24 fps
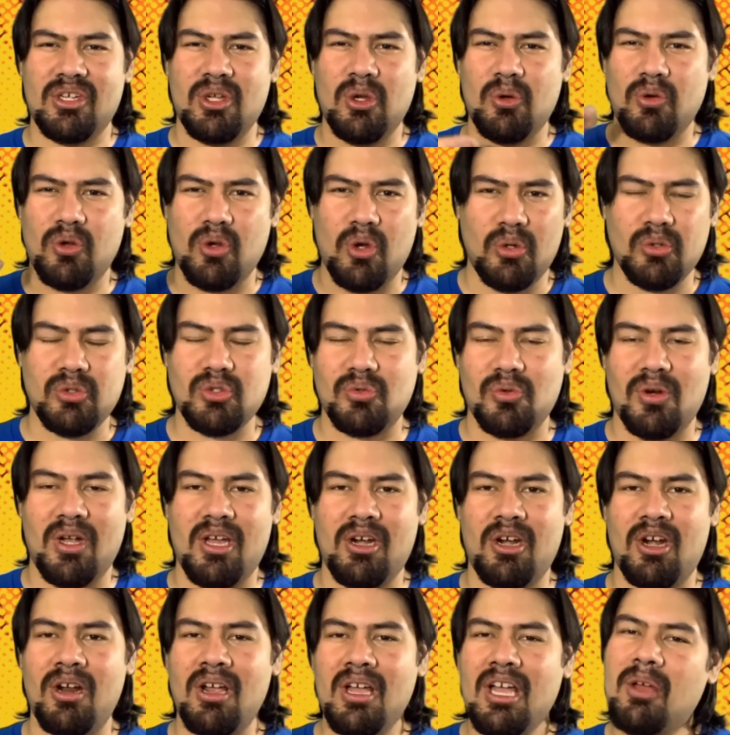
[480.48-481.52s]
Ghost
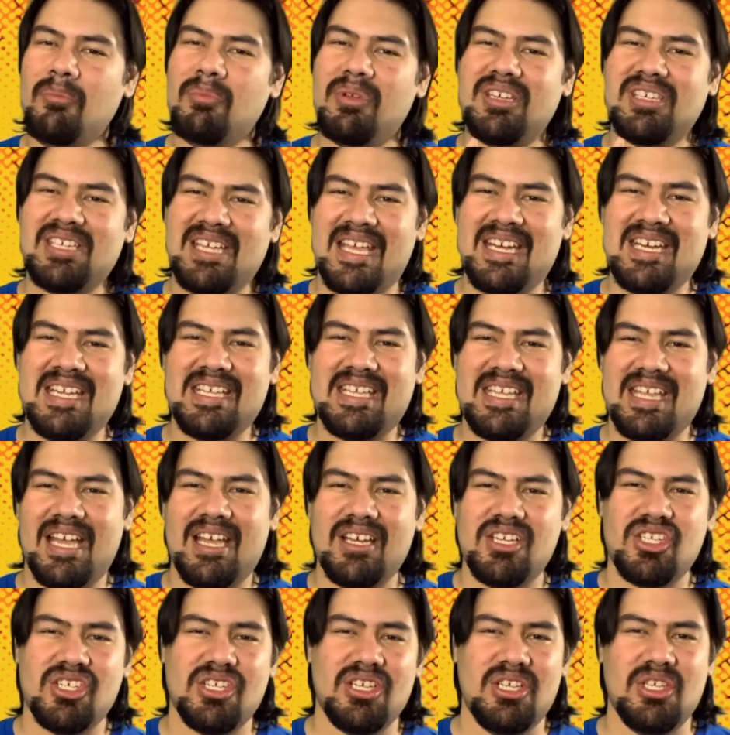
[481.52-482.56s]
Rider. But Danny
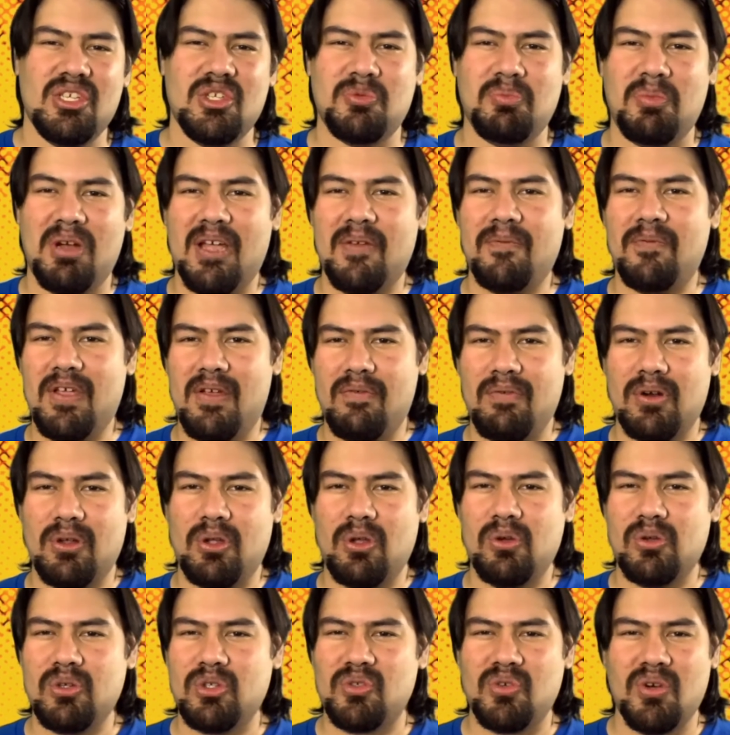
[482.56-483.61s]
Ketch is my favorite
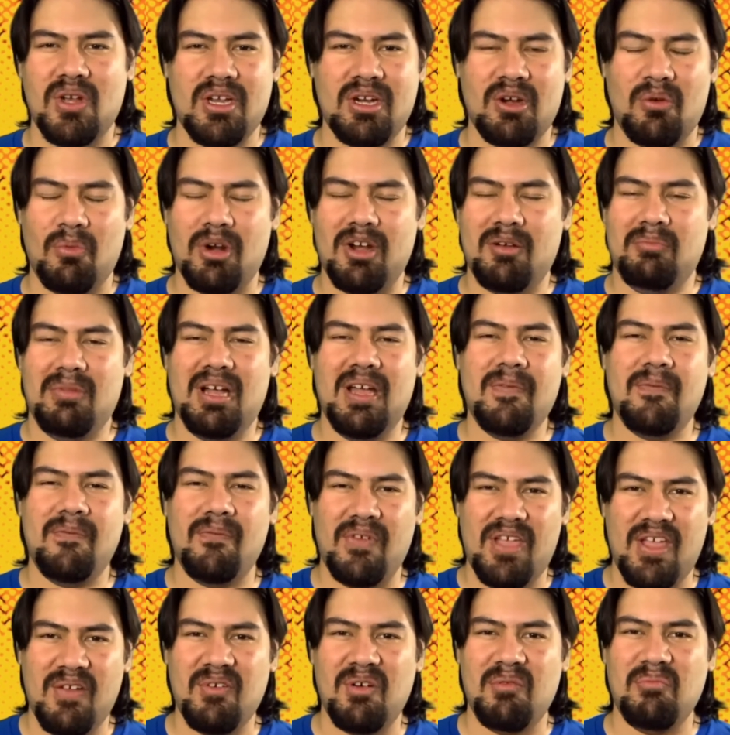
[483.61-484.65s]
Ghost Rider and one of my
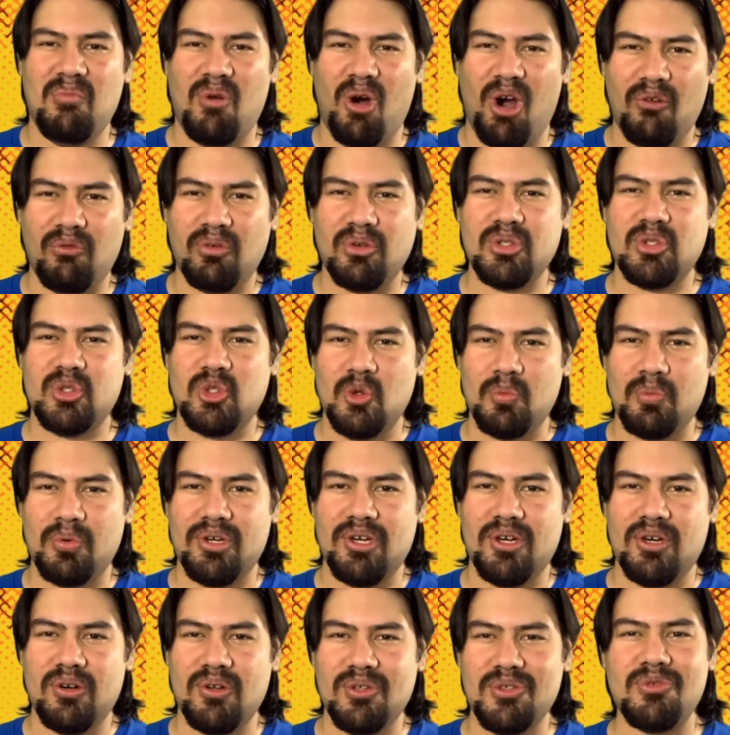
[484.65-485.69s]
favorite Marvel
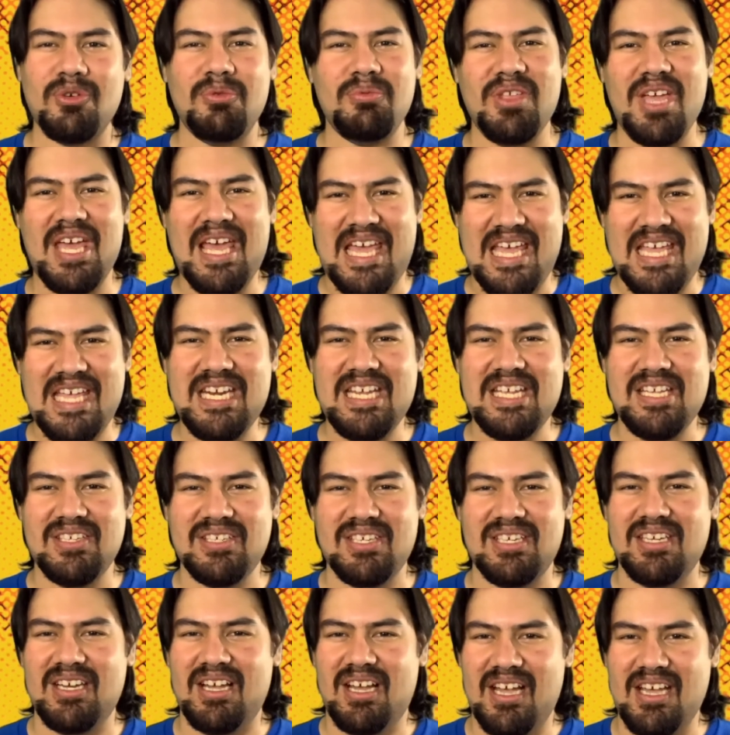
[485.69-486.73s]
superheroes from the 80s
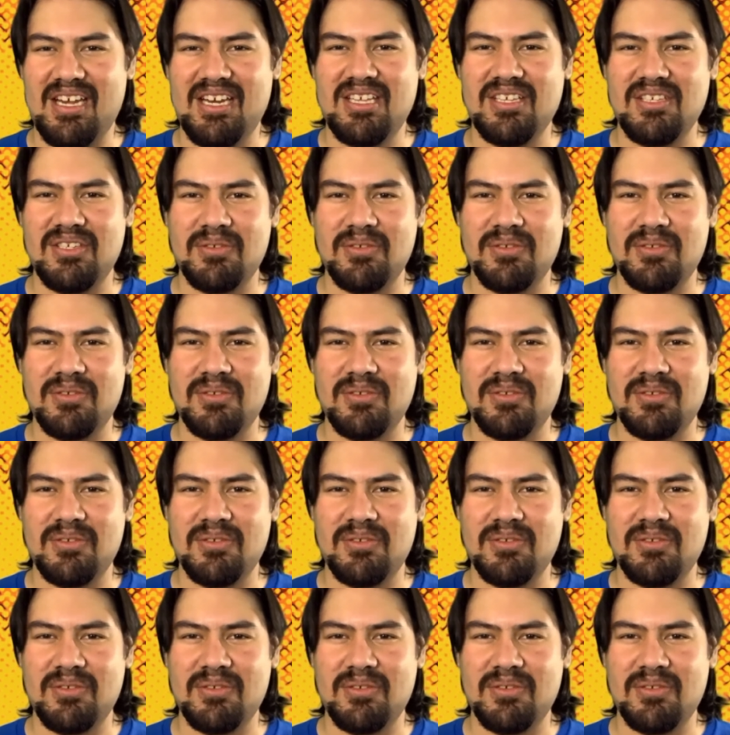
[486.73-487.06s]
and 90s.